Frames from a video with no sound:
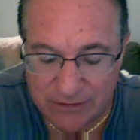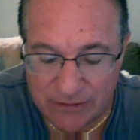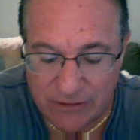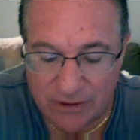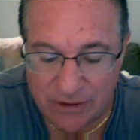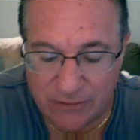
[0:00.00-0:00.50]

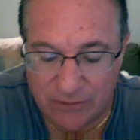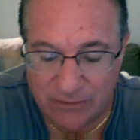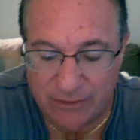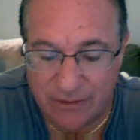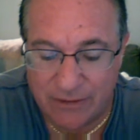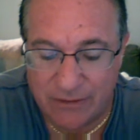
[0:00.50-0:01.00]
So
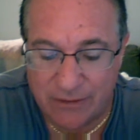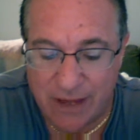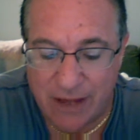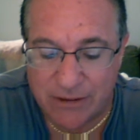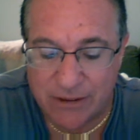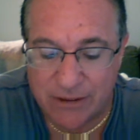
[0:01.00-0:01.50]

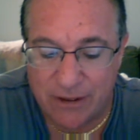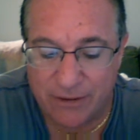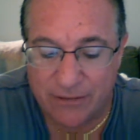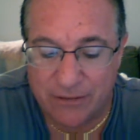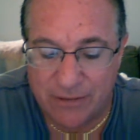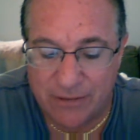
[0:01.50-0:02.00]
that's the
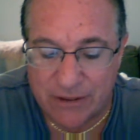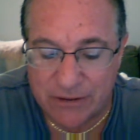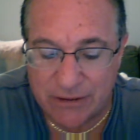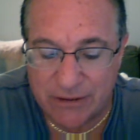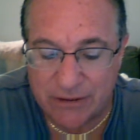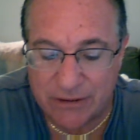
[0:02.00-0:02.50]
other
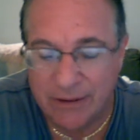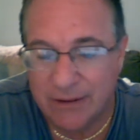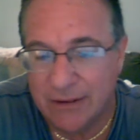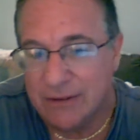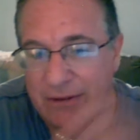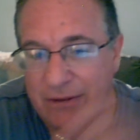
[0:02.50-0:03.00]
question.
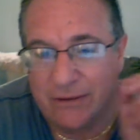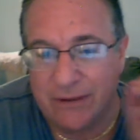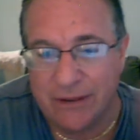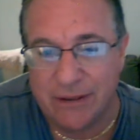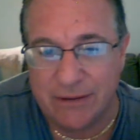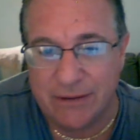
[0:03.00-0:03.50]
Do you
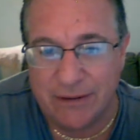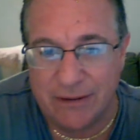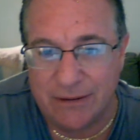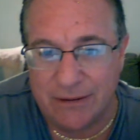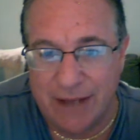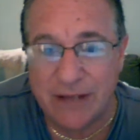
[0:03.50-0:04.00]
look at
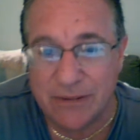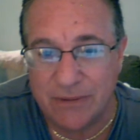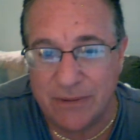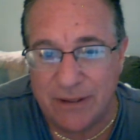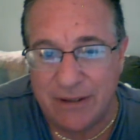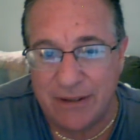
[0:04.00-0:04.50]
the last
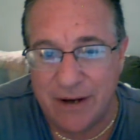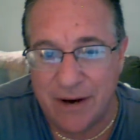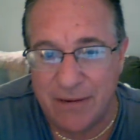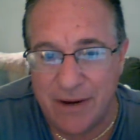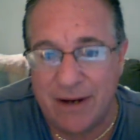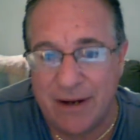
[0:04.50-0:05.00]
3
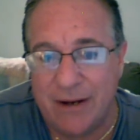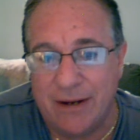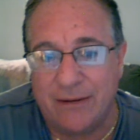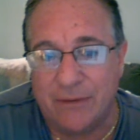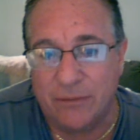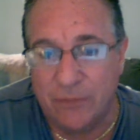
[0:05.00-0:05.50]

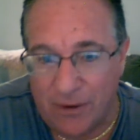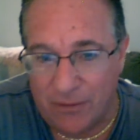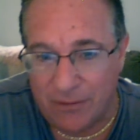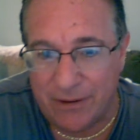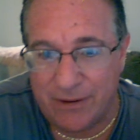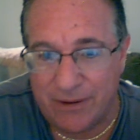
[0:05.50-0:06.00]
ERA, the
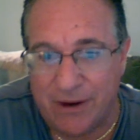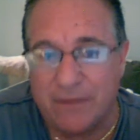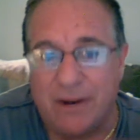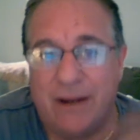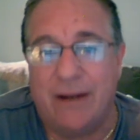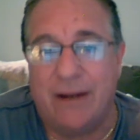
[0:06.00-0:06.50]
road
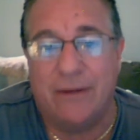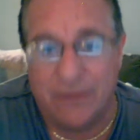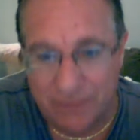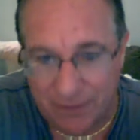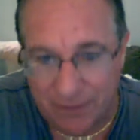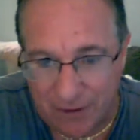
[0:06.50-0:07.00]
ERA, the
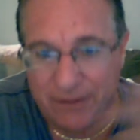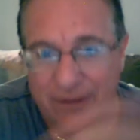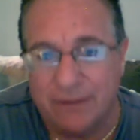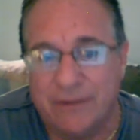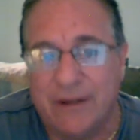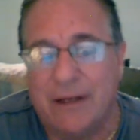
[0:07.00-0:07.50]
overall
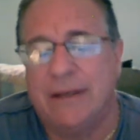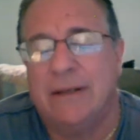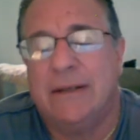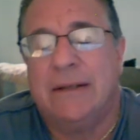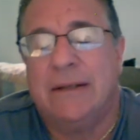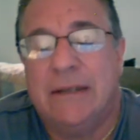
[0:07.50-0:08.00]
ERA?
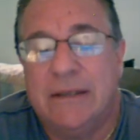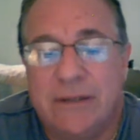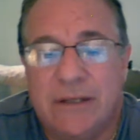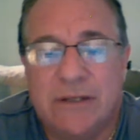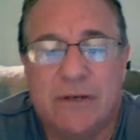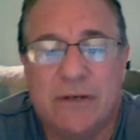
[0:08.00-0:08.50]
So
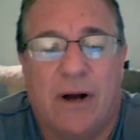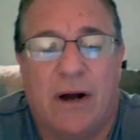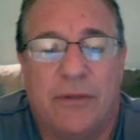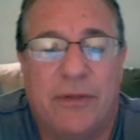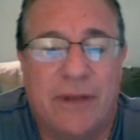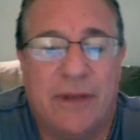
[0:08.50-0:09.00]
these are
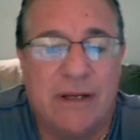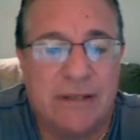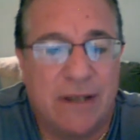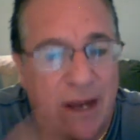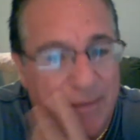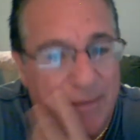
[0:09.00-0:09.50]
all things
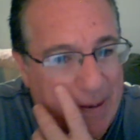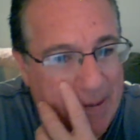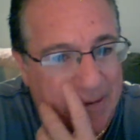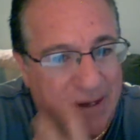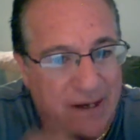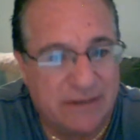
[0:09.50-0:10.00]
that I'm
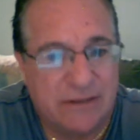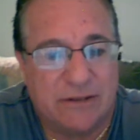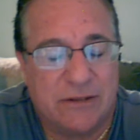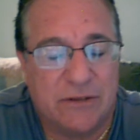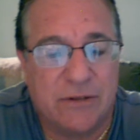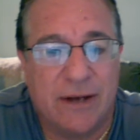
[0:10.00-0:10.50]

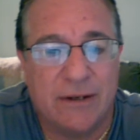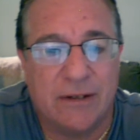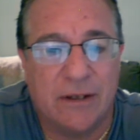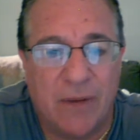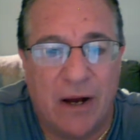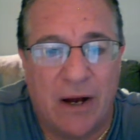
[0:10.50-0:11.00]
analyzing to try to
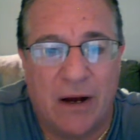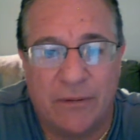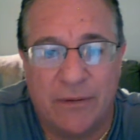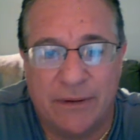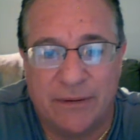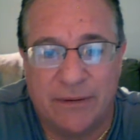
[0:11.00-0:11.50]
come out
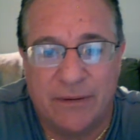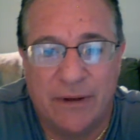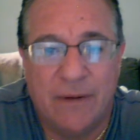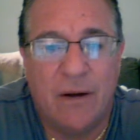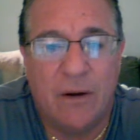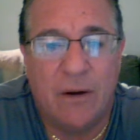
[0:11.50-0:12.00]
with
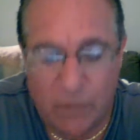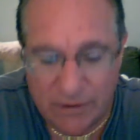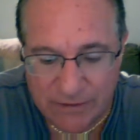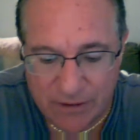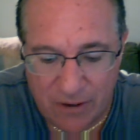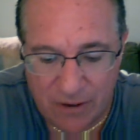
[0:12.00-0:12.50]

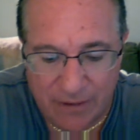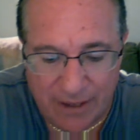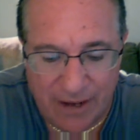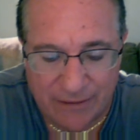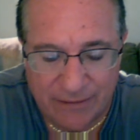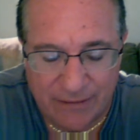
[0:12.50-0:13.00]
what's going
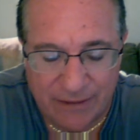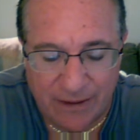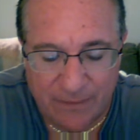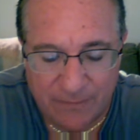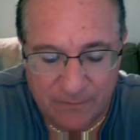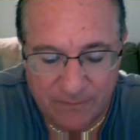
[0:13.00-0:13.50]
on in the game.